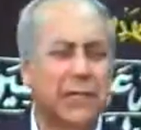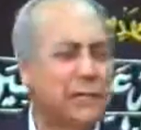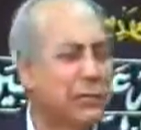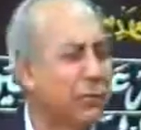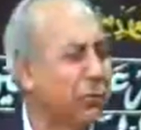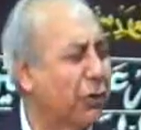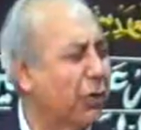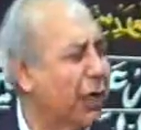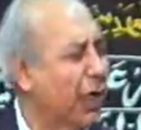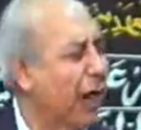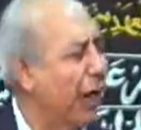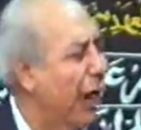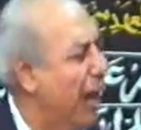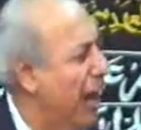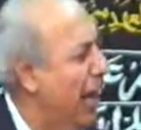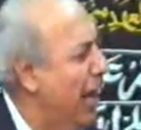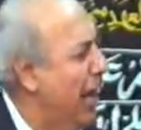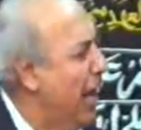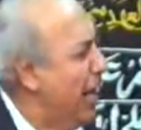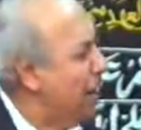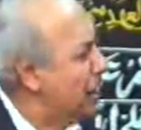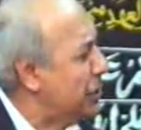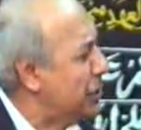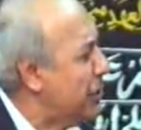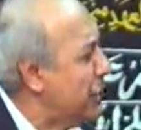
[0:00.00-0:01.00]

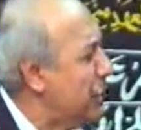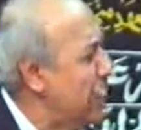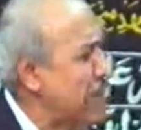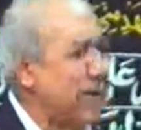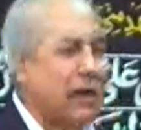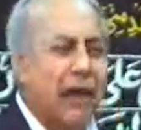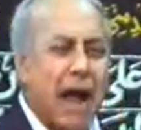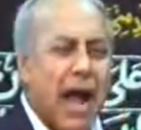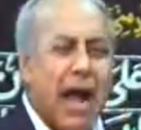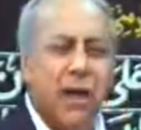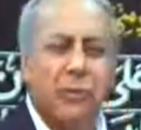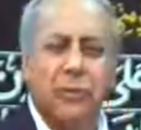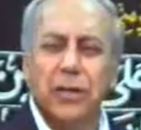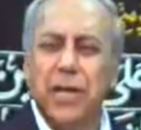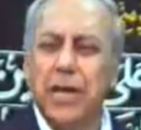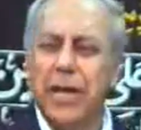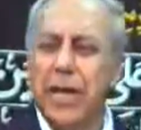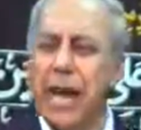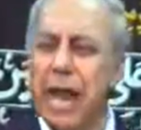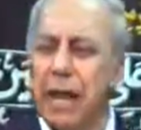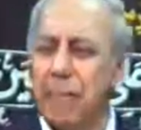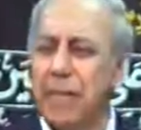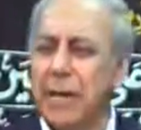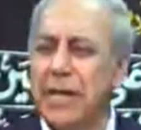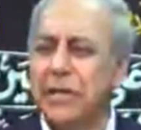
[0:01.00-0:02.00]
Sughra turned round
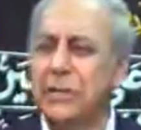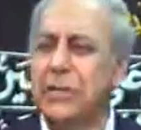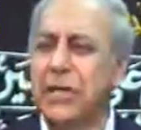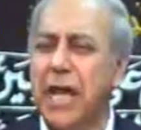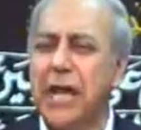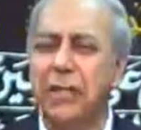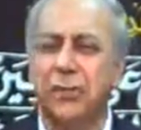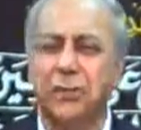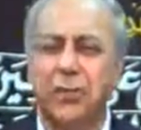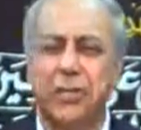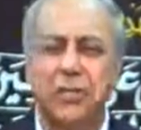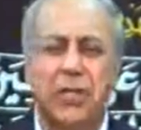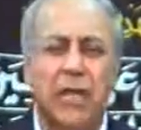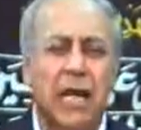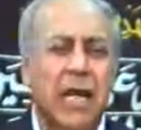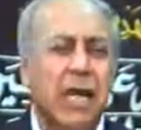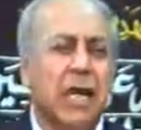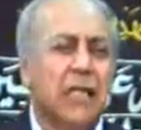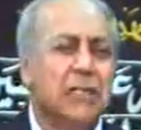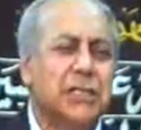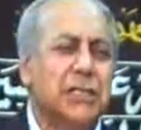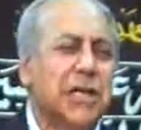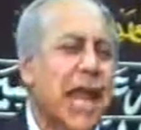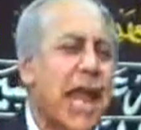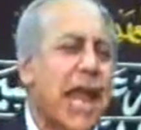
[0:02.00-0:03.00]
in lamentation,
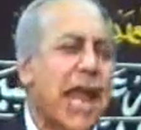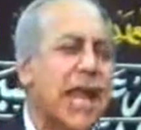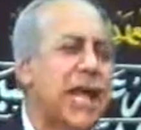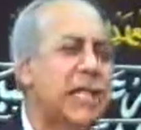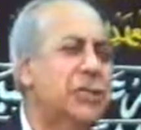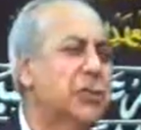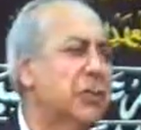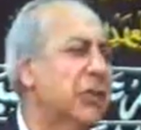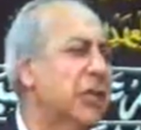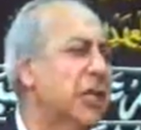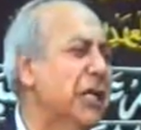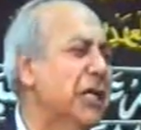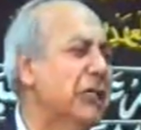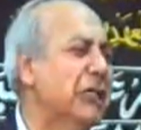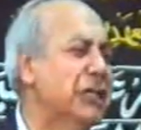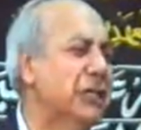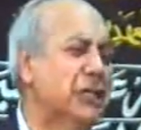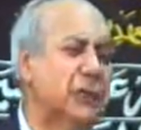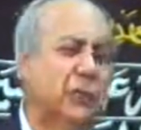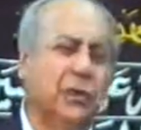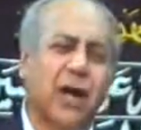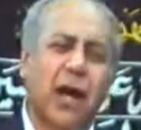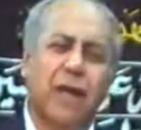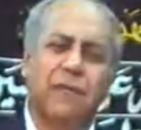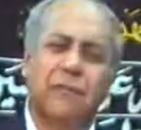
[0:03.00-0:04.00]
saying to his
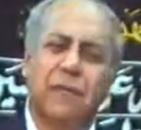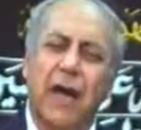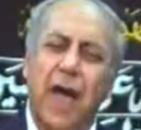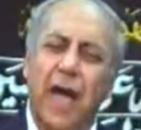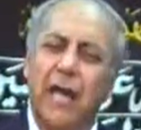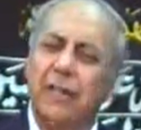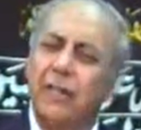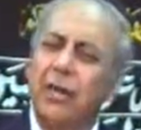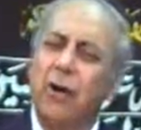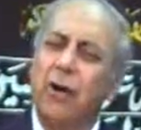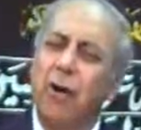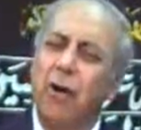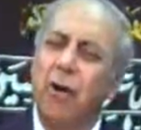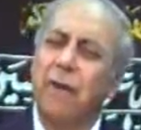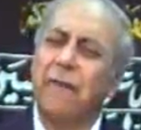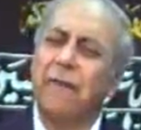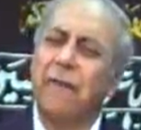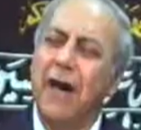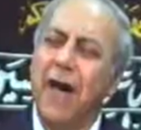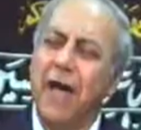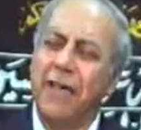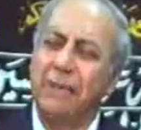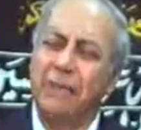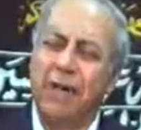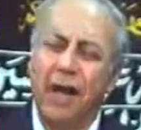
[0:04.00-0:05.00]
to her father, Oh
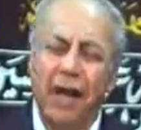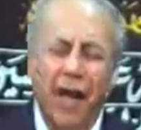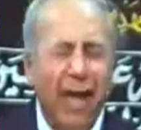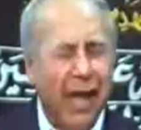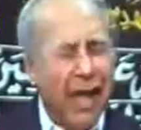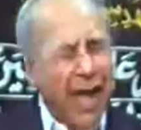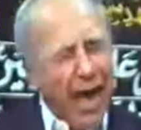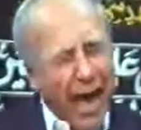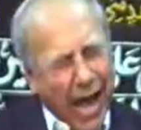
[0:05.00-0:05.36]
father,